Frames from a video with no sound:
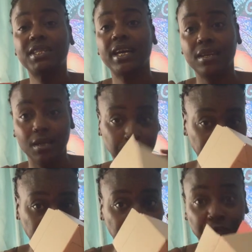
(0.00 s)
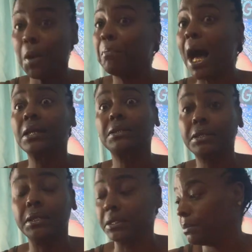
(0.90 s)
telling you, the, the box
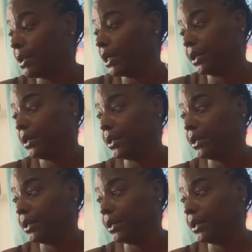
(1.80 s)
still smells.